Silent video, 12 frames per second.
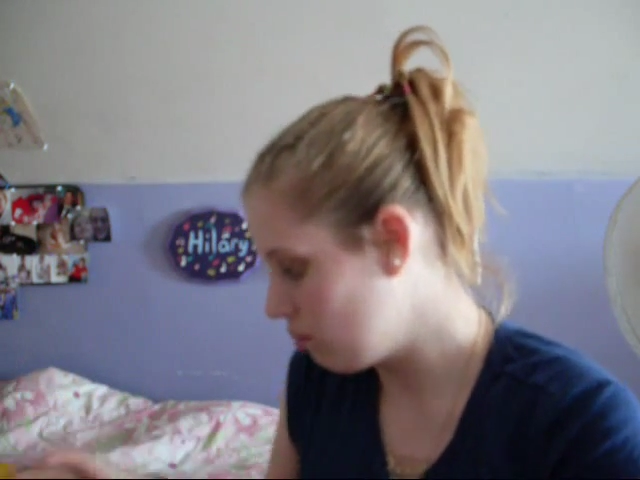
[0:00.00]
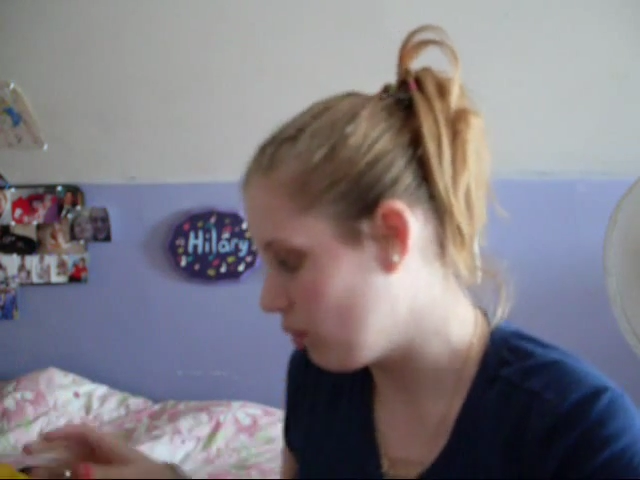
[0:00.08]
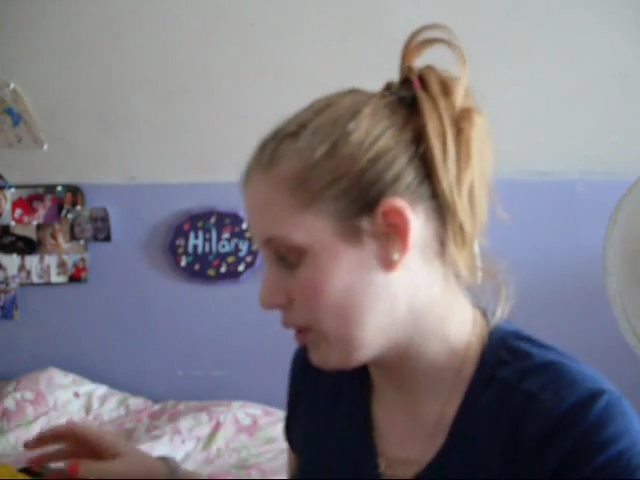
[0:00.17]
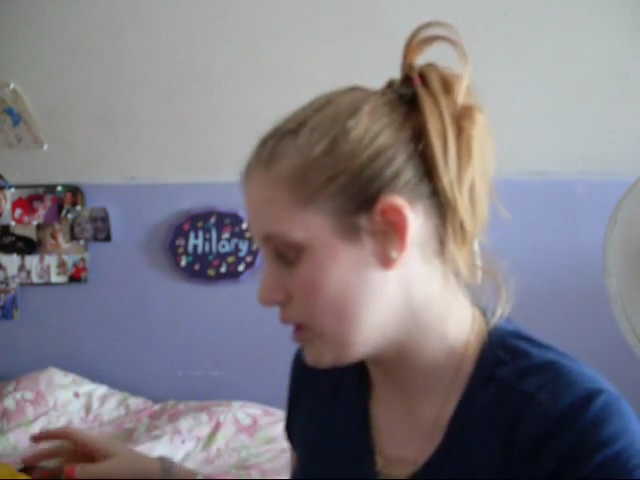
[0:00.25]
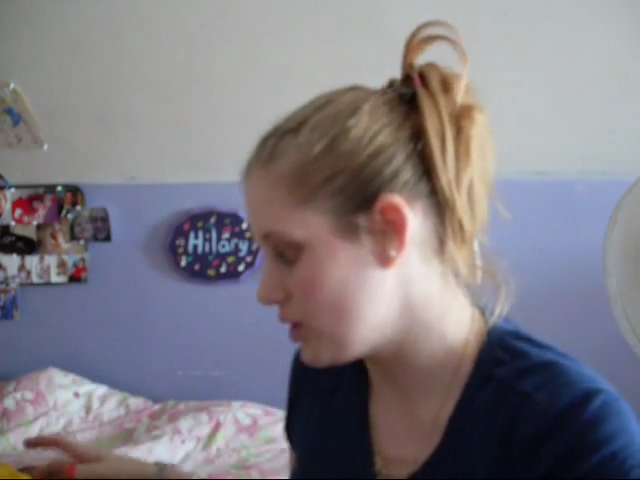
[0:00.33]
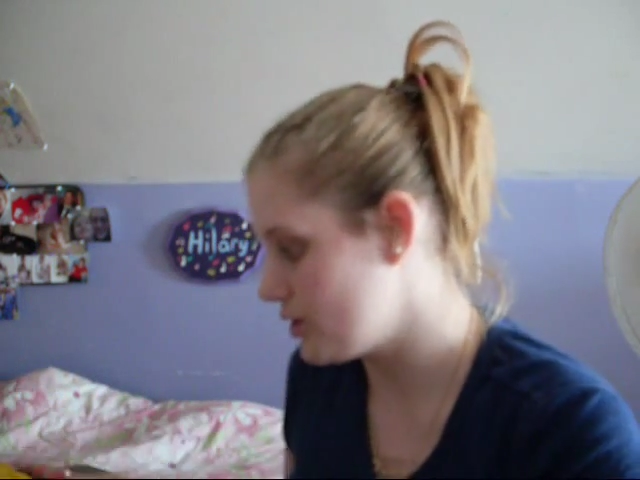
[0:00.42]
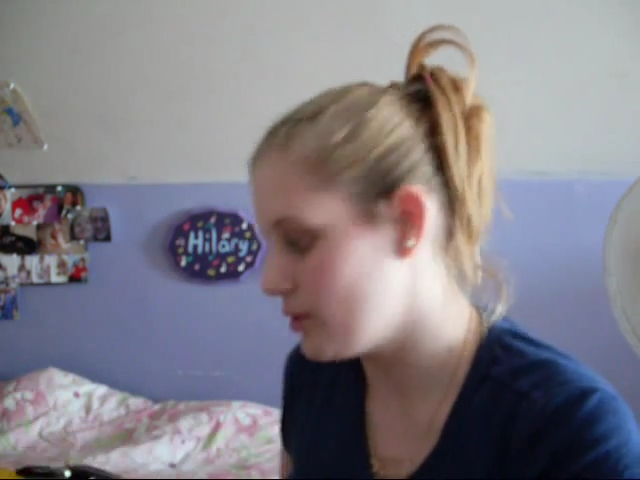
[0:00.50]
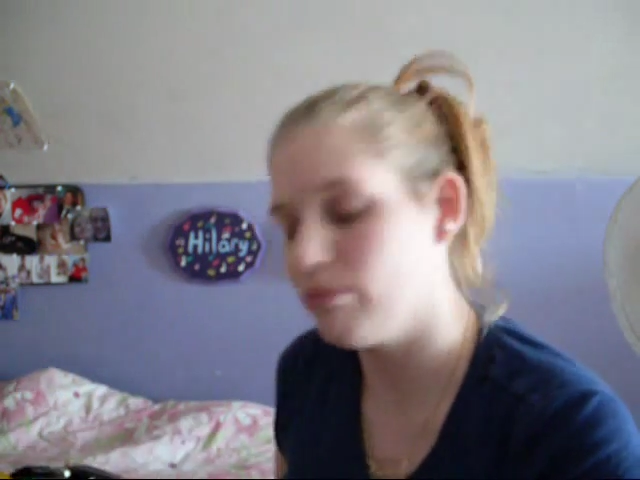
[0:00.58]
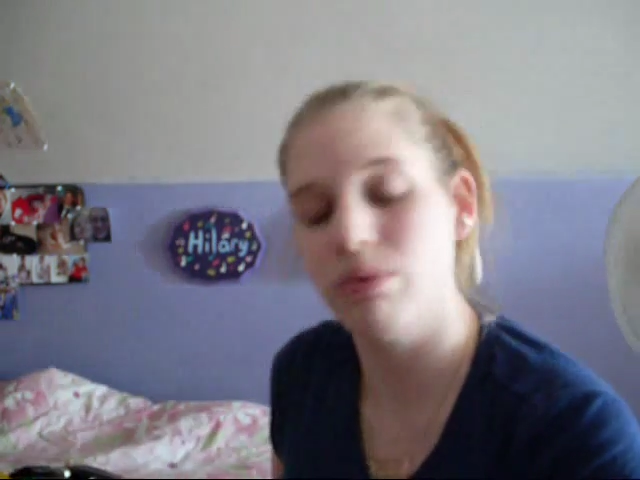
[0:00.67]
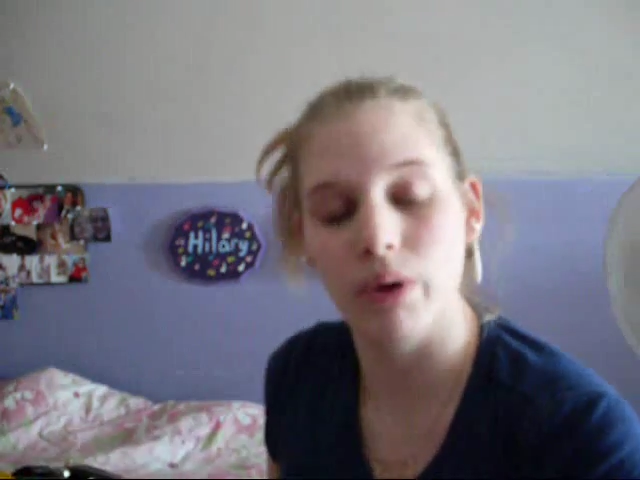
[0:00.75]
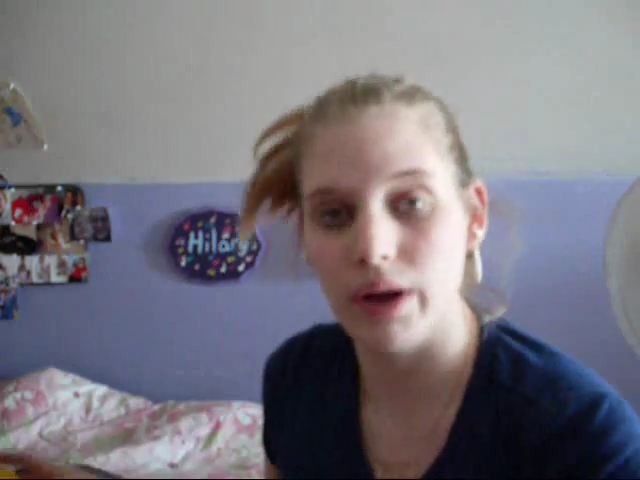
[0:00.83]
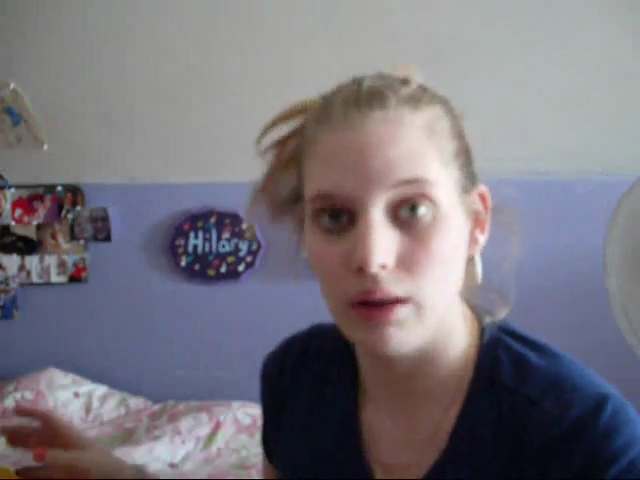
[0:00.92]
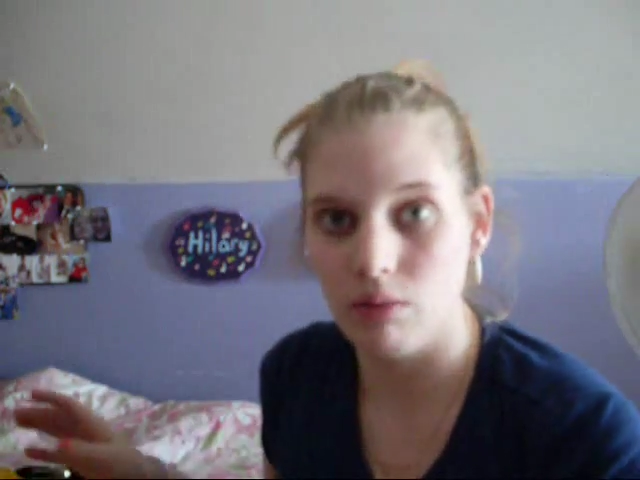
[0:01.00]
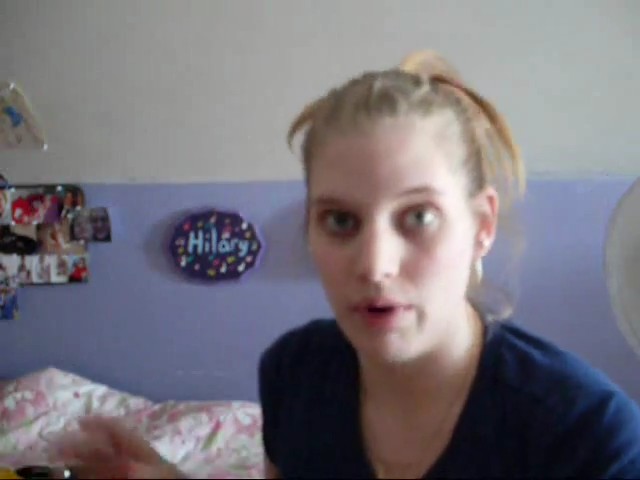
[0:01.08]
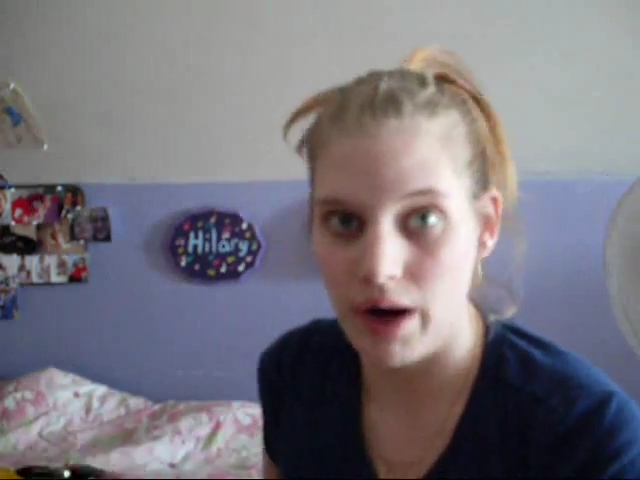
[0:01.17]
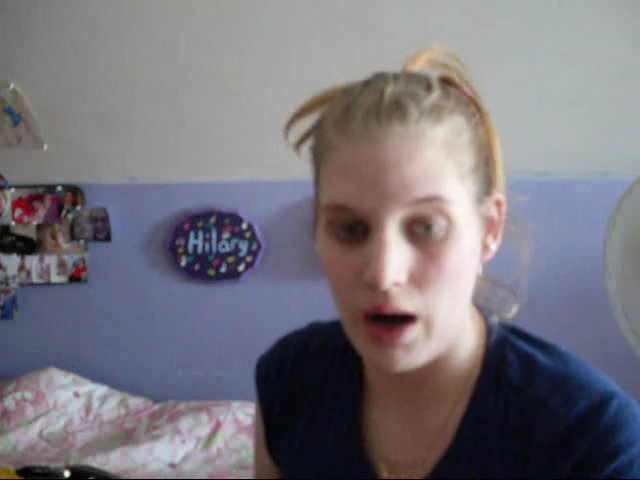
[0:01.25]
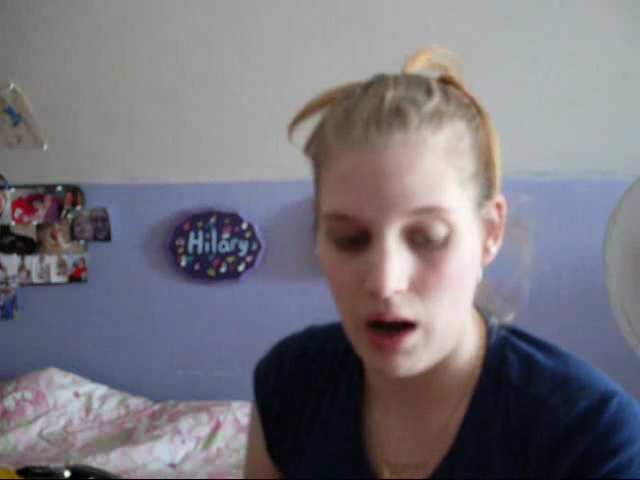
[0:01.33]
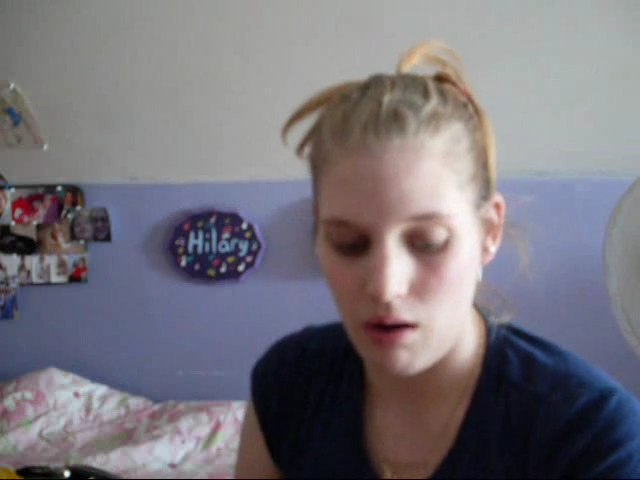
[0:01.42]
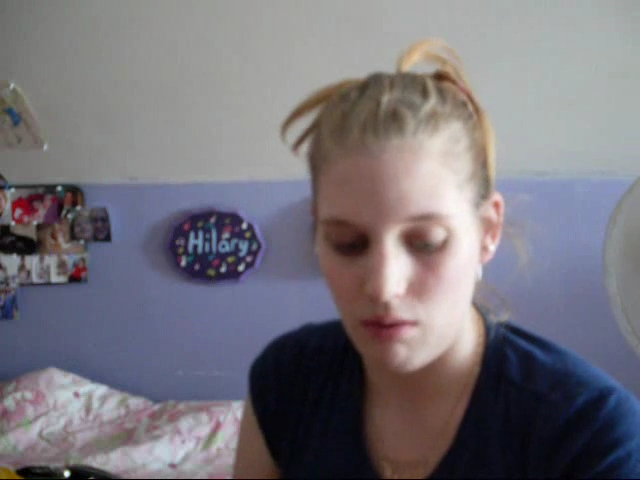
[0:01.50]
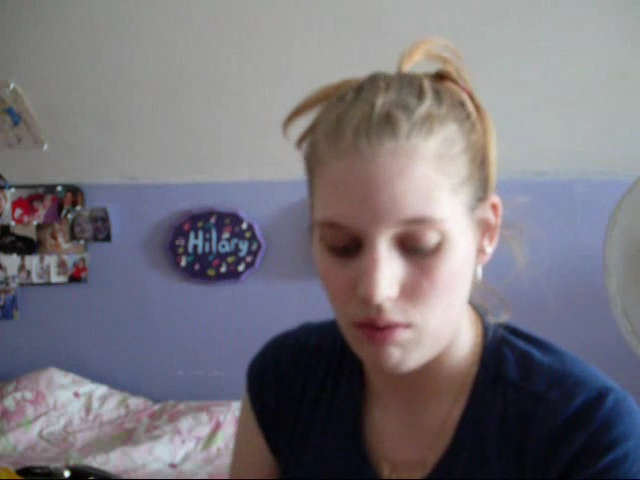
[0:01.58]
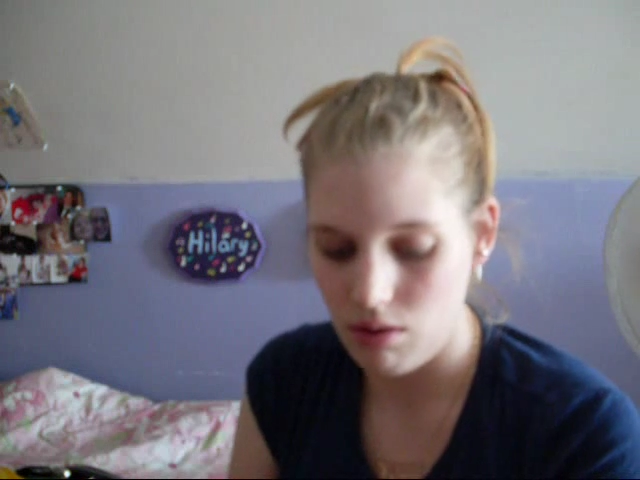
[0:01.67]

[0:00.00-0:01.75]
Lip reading: point right now.